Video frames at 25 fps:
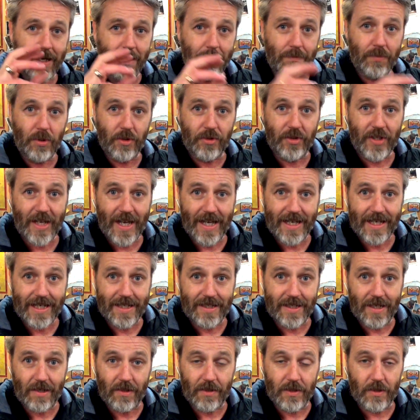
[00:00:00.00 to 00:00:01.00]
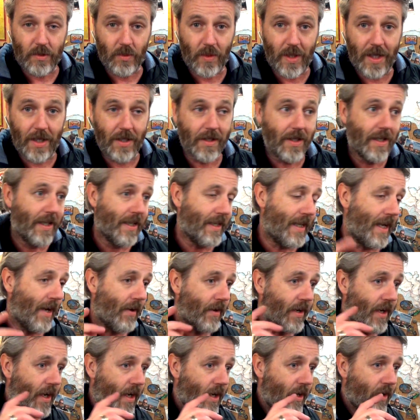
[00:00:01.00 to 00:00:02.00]
put that in there as well. Now I
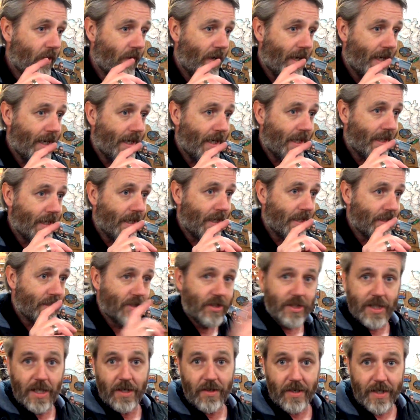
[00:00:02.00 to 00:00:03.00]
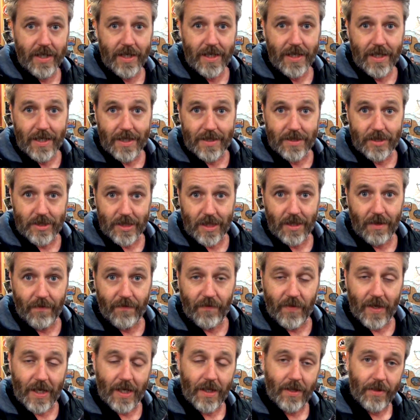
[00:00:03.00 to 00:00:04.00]
know Jerry and
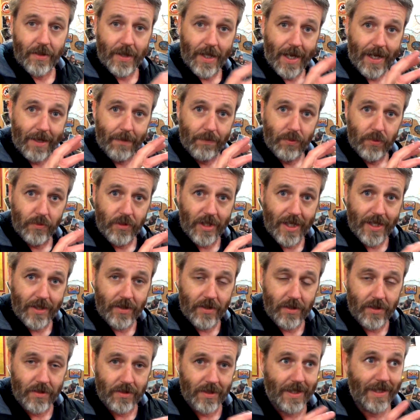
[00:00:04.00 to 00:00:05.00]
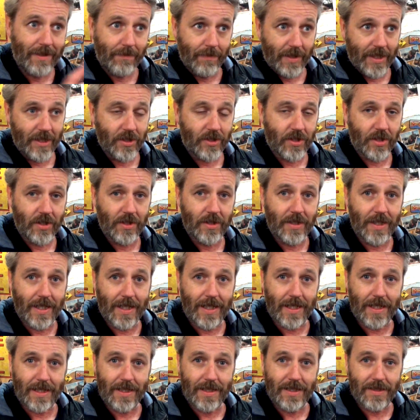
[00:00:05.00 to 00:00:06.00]
Jennifer, he mentioned
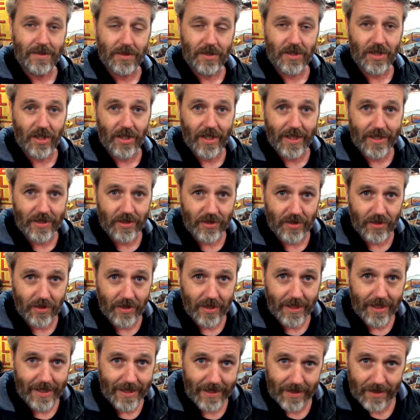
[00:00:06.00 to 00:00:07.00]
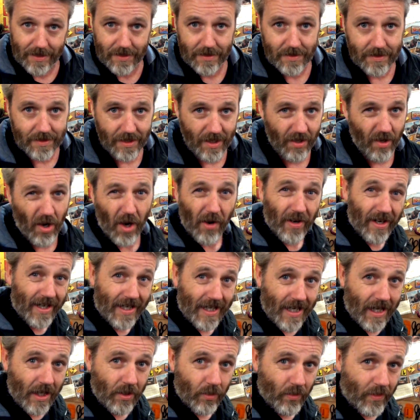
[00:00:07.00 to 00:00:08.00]
insulation in it, so I'm going to
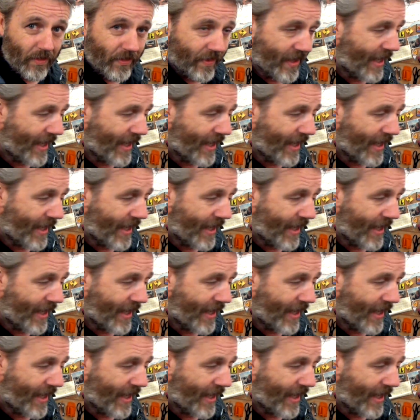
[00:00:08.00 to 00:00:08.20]
go with